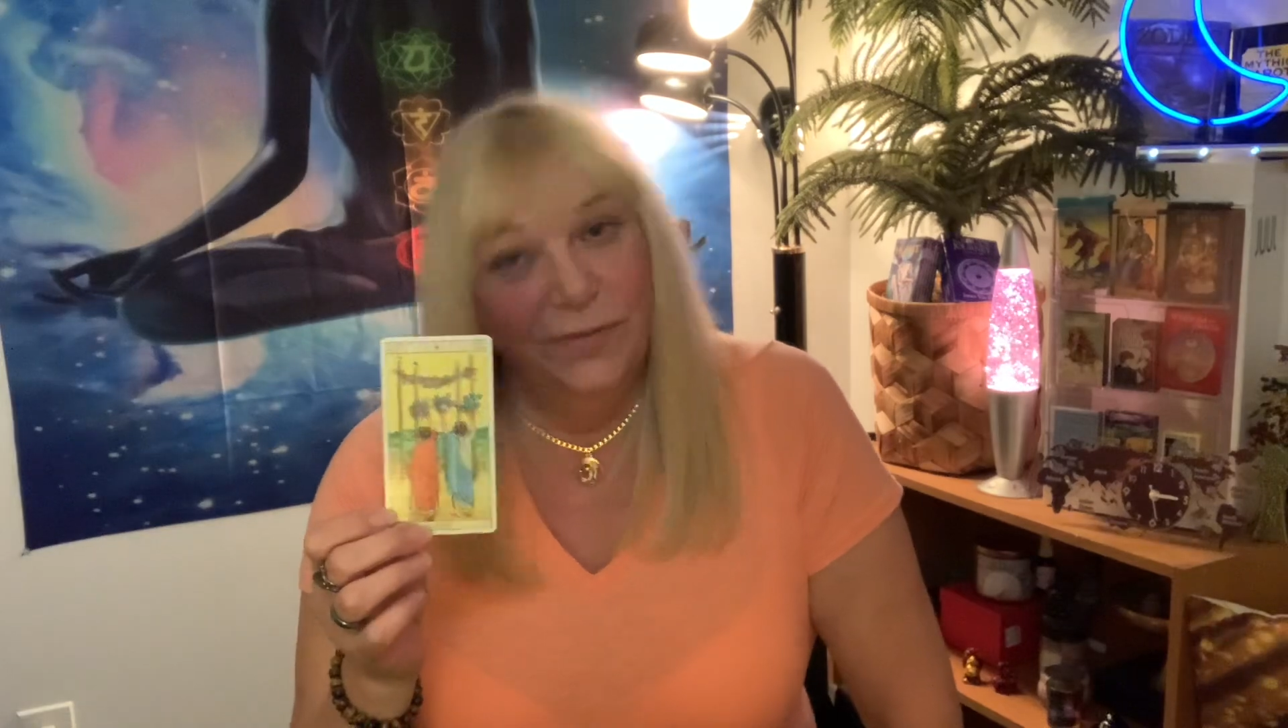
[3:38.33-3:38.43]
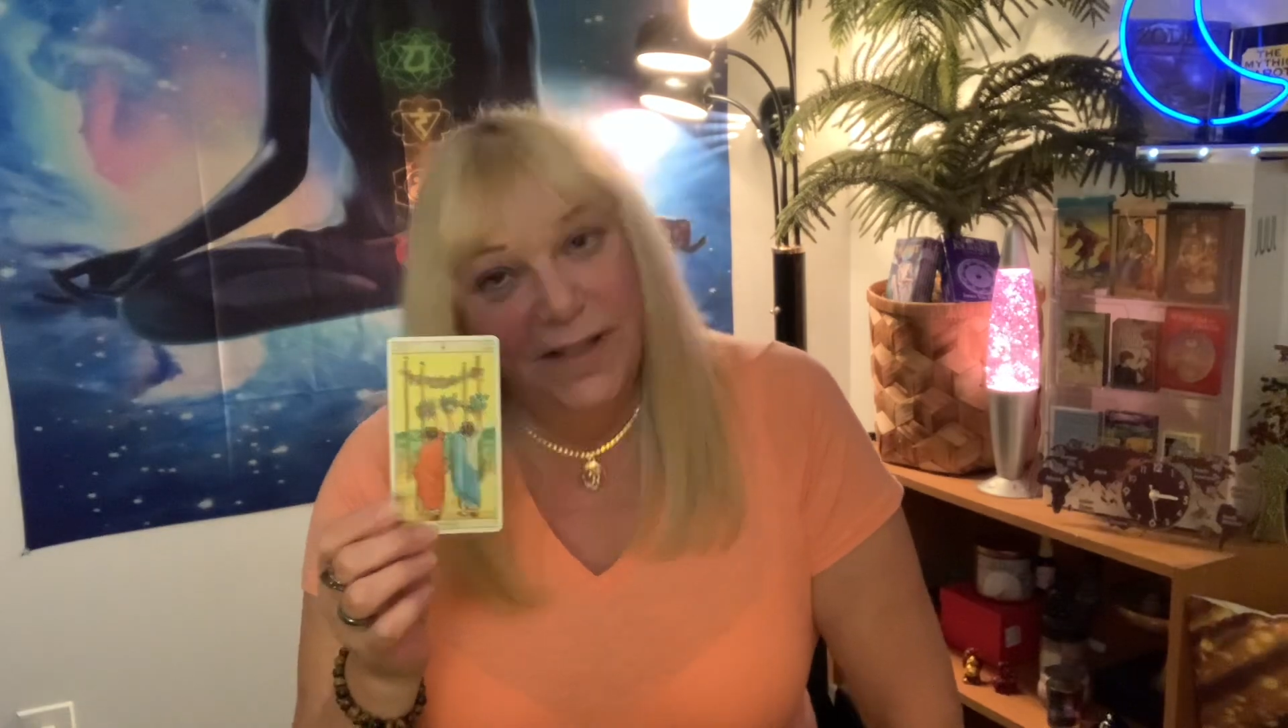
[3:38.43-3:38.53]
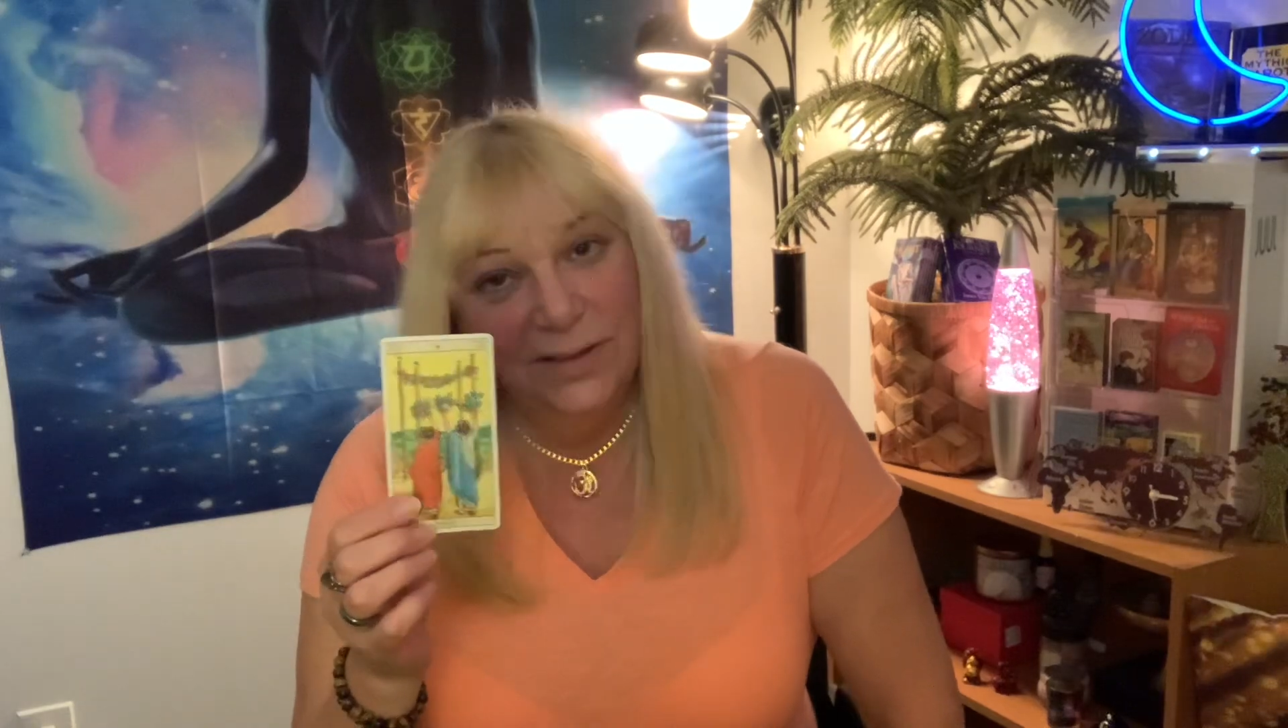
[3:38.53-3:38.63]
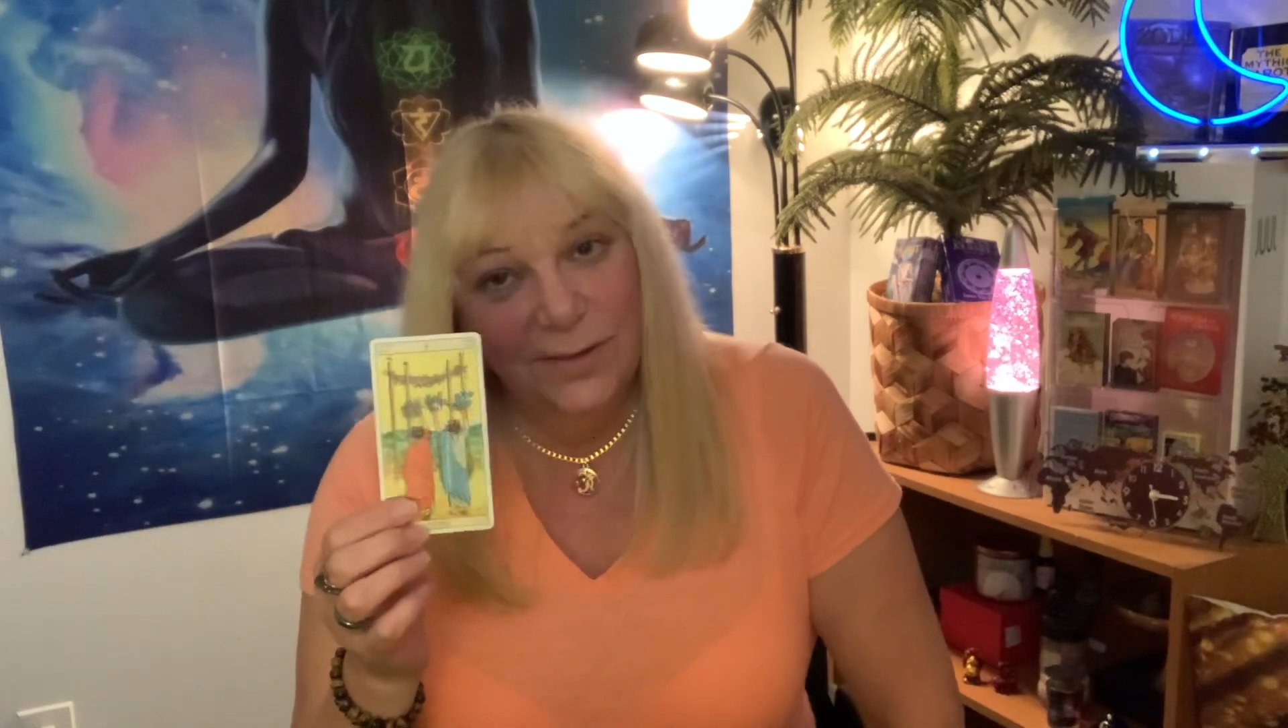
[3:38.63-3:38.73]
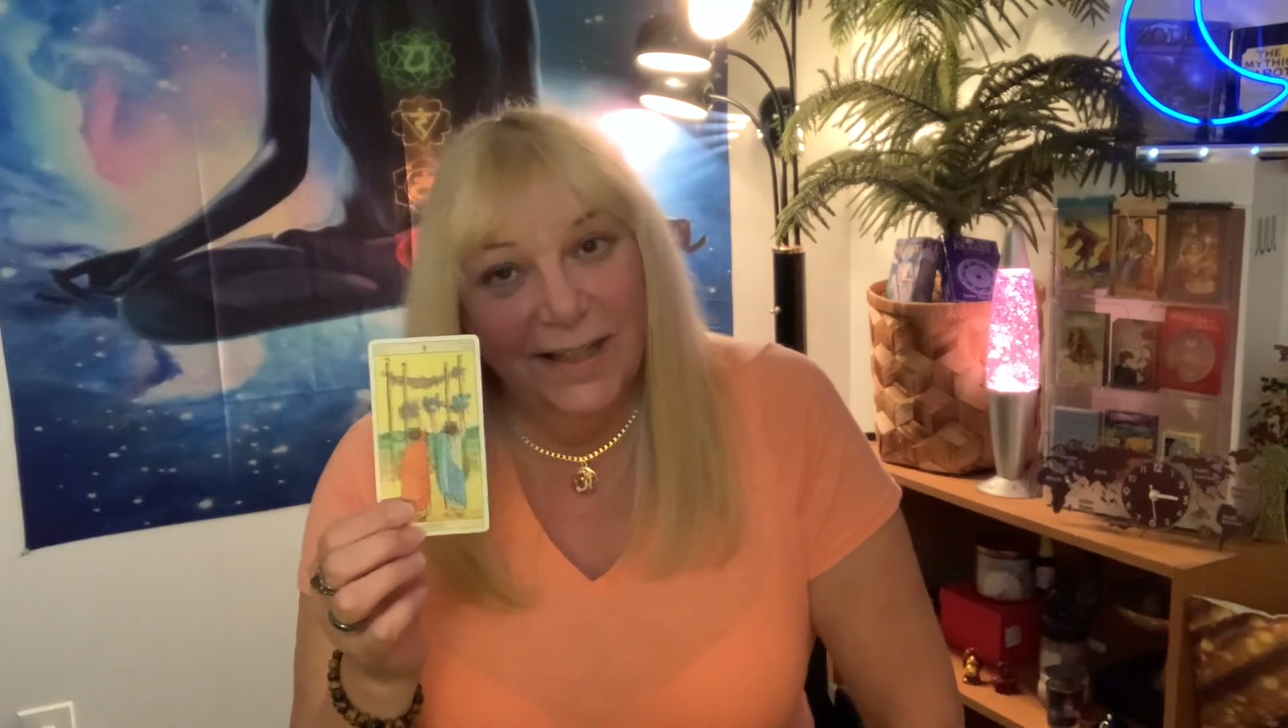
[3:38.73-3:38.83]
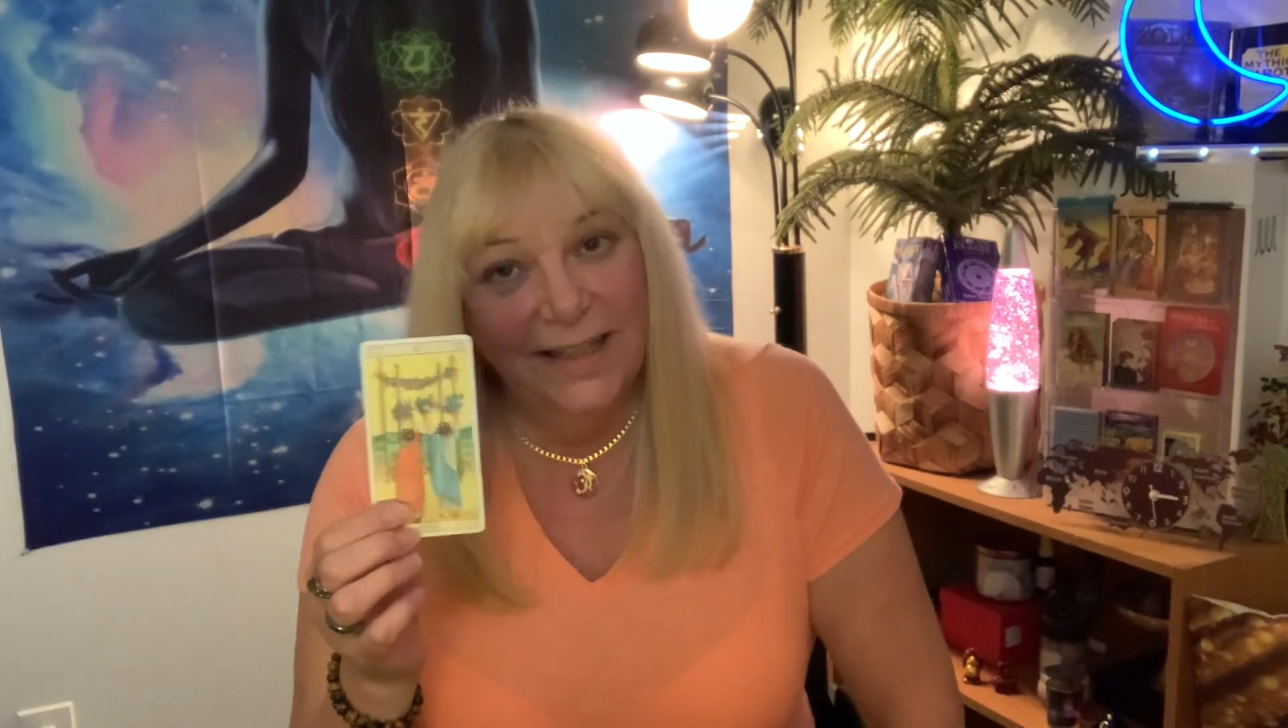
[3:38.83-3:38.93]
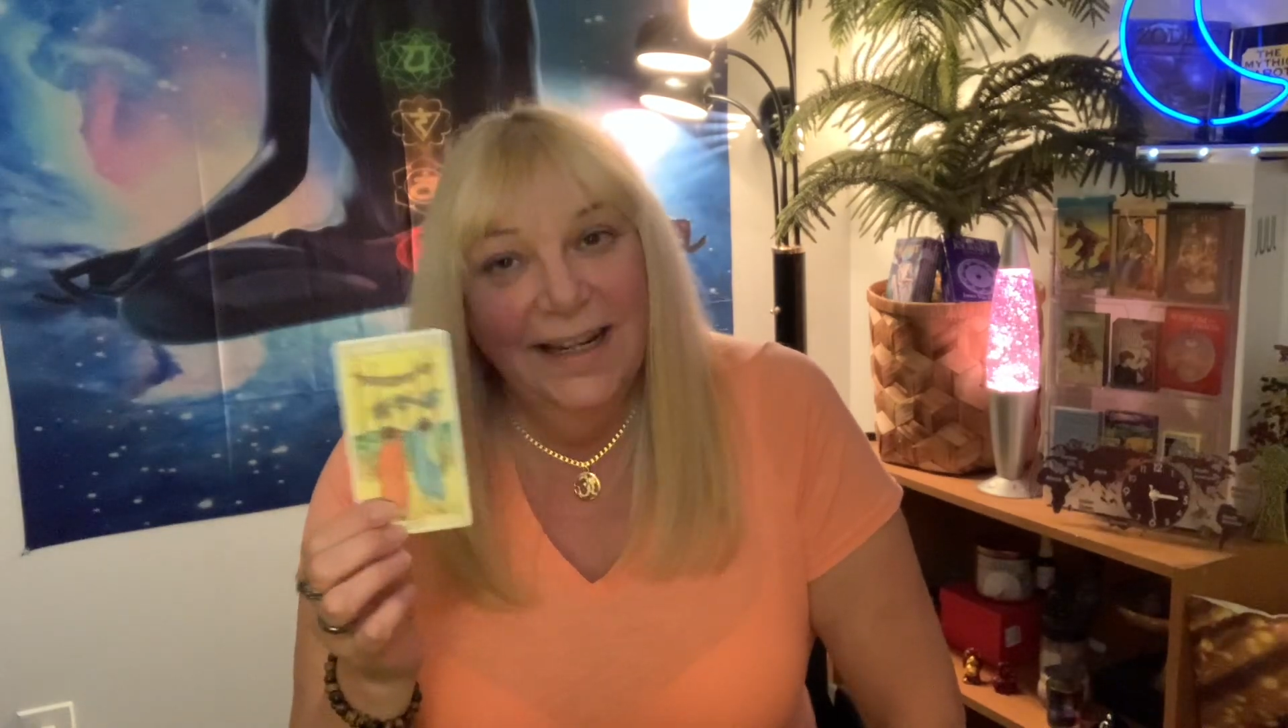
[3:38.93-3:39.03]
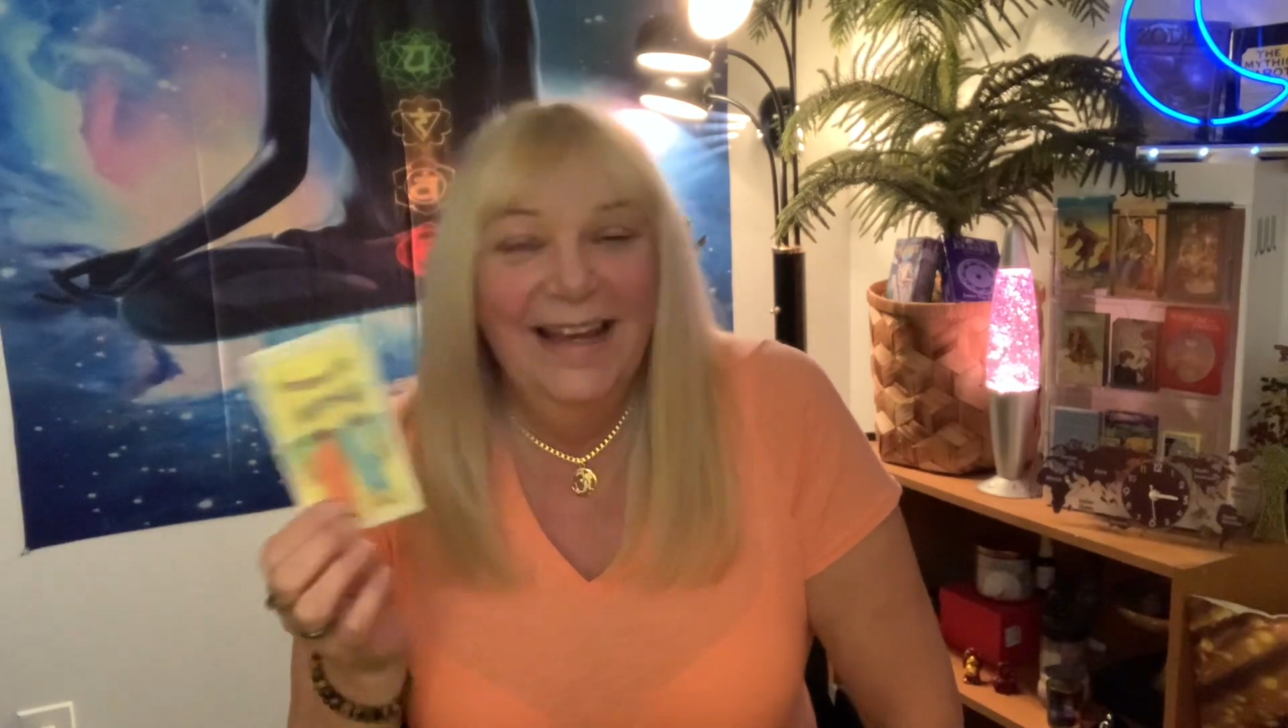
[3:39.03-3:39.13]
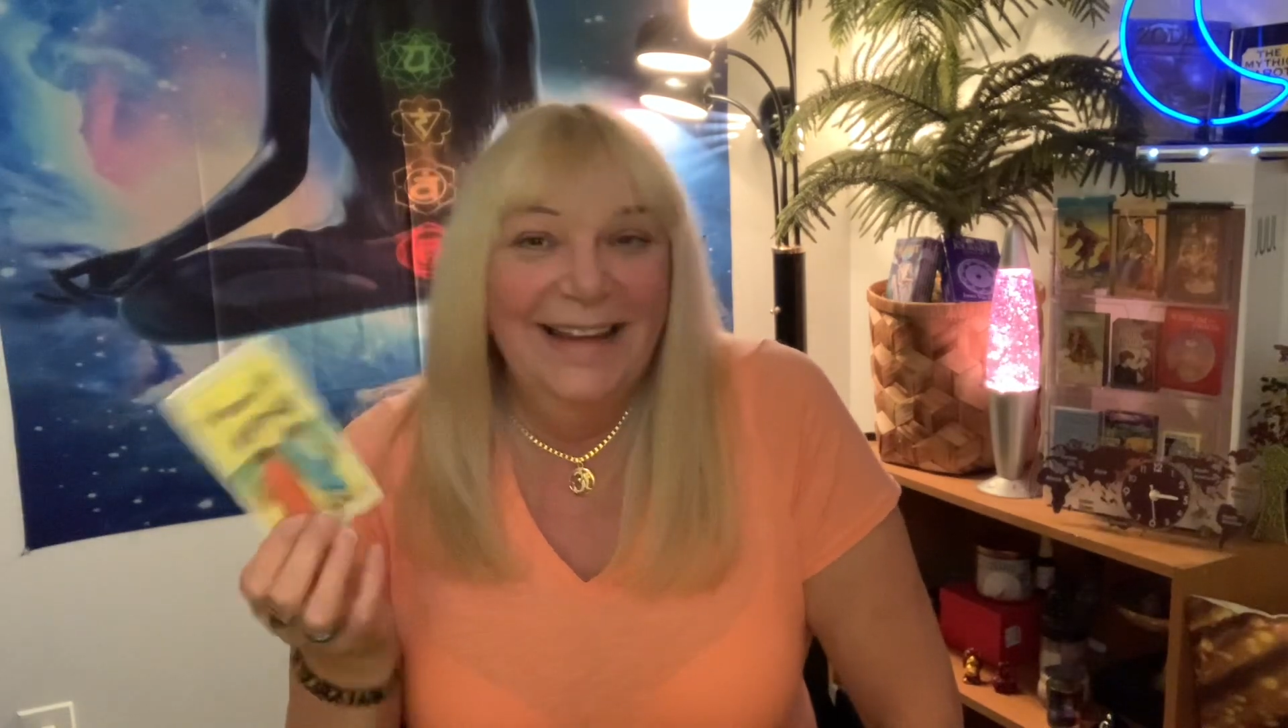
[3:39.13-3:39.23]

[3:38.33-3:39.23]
into it.